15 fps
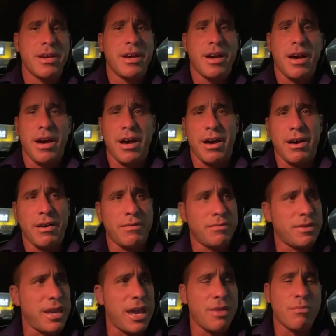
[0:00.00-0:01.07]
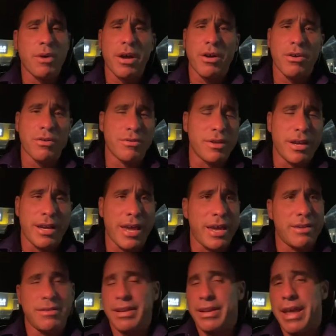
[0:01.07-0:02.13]
Gainwell, again,
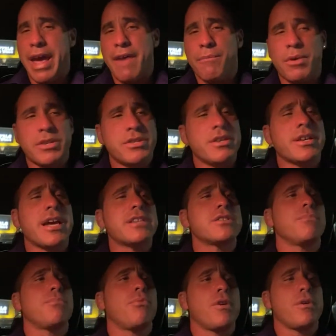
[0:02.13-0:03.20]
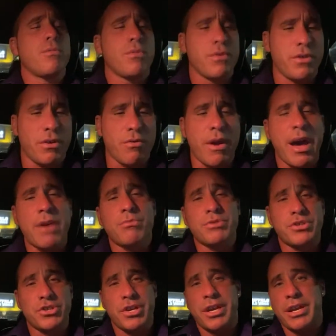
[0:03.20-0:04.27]
didn't have much. It got to the point where the crowd was
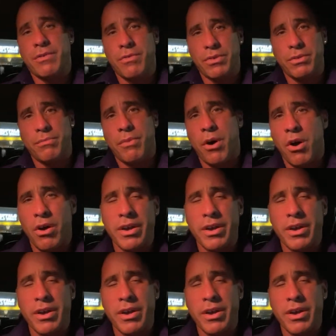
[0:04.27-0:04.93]
chanting run the ball.